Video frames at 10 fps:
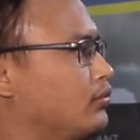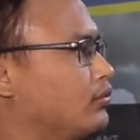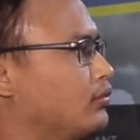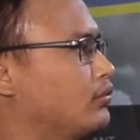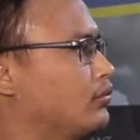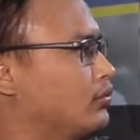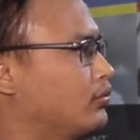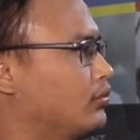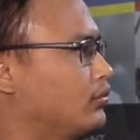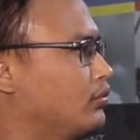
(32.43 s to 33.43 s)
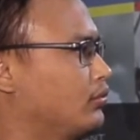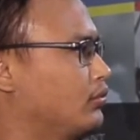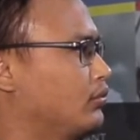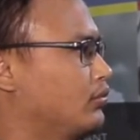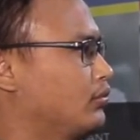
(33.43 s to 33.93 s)

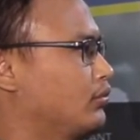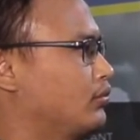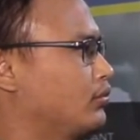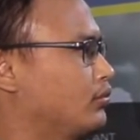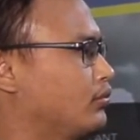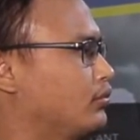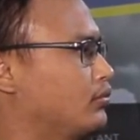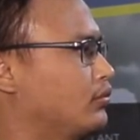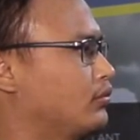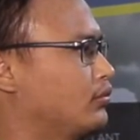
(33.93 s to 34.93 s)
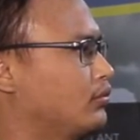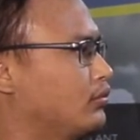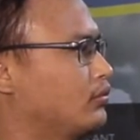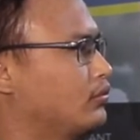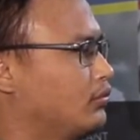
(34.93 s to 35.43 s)

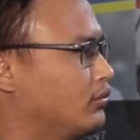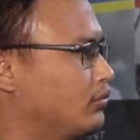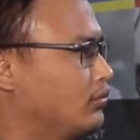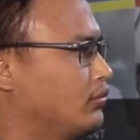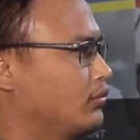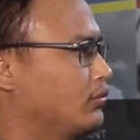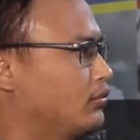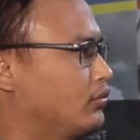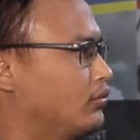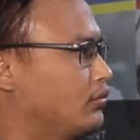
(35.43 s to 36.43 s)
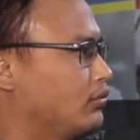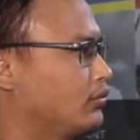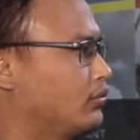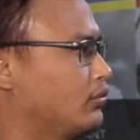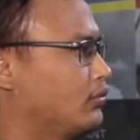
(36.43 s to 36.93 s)

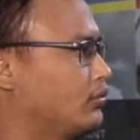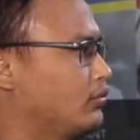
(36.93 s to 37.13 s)
This person isn't speaking.